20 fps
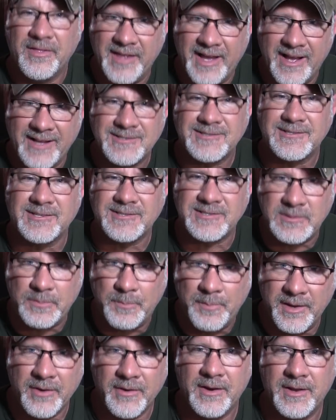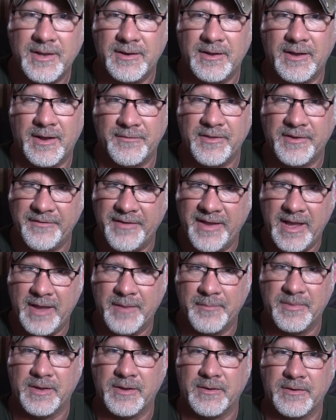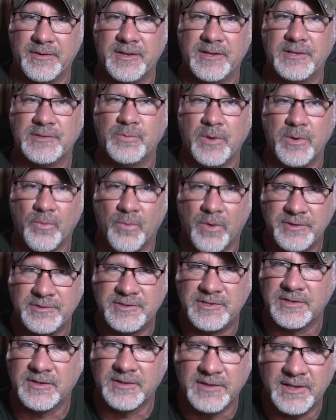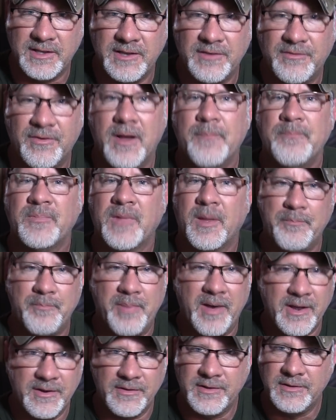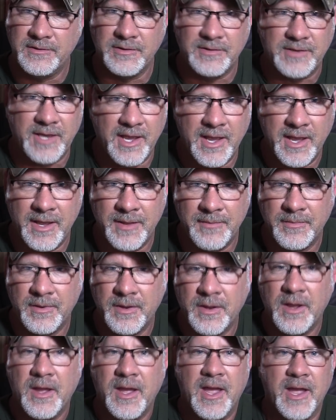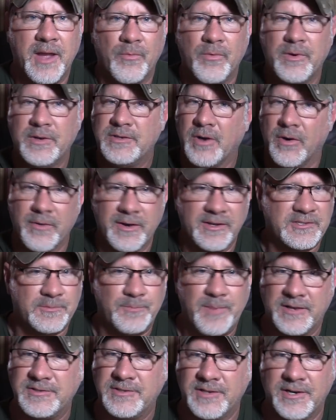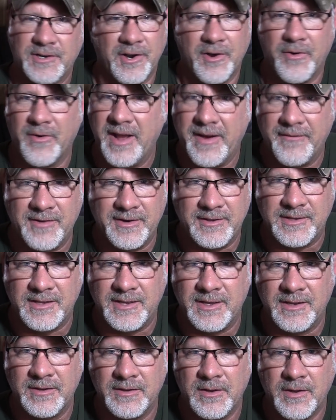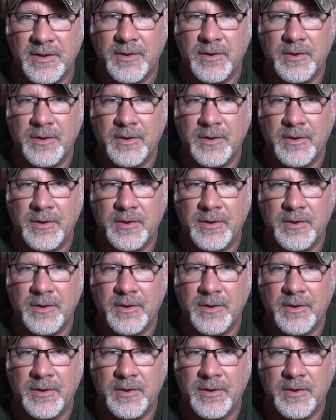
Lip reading: that's the spirit of the van build, is we want you to leave better than you came, and we don't expect you to know everything.